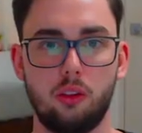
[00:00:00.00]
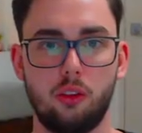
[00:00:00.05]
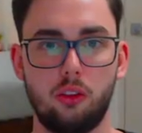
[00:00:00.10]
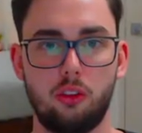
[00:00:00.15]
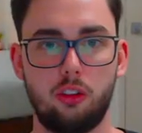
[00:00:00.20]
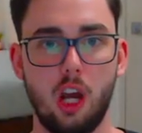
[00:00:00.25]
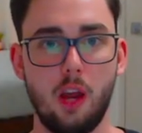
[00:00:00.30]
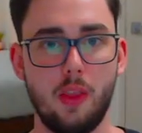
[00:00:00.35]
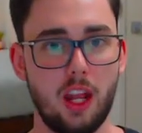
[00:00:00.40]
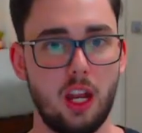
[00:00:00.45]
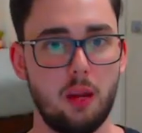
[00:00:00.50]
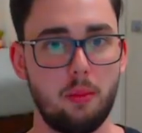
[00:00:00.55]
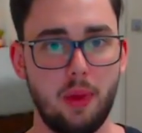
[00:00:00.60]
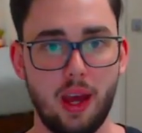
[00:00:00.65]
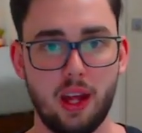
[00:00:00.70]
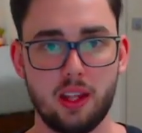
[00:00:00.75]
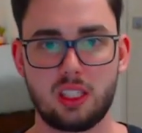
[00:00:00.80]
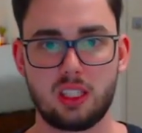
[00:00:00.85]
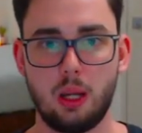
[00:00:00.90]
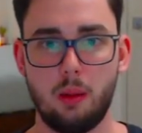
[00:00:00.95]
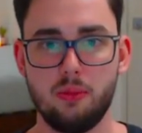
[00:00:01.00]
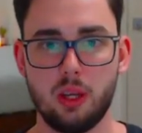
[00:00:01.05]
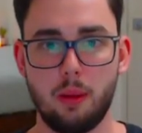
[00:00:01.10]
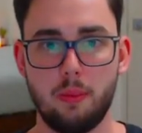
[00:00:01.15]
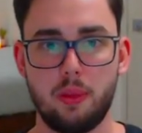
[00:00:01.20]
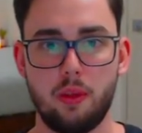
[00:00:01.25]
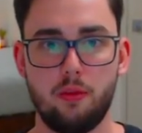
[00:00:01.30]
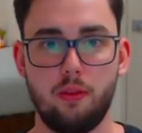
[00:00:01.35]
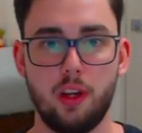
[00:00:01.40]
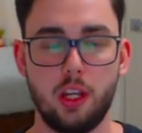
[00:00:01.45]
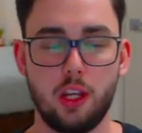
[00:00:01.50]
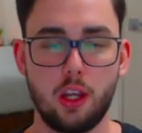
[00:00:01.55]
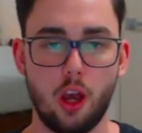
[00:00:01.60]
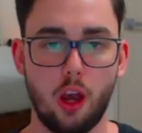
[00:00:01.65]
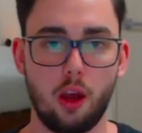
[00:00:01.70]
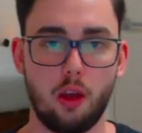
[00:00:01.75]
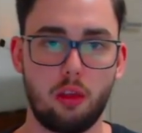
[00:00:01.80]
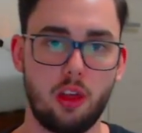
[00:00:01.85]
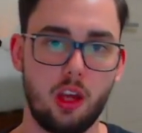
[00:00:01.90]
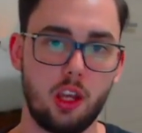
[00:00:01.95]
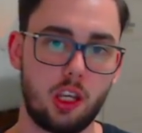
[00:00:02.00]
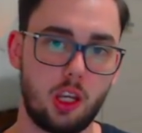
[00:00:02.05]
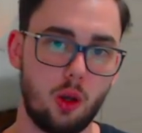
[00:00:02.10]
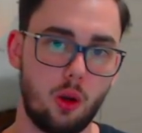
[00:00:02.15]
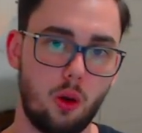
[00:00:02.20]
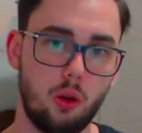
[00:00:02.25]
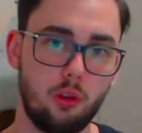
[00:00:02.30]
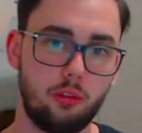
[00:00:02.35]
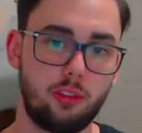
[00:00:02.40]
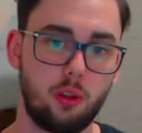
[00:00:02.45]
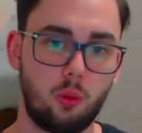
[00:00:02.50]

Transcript: So that about sums up the video. Thank you all for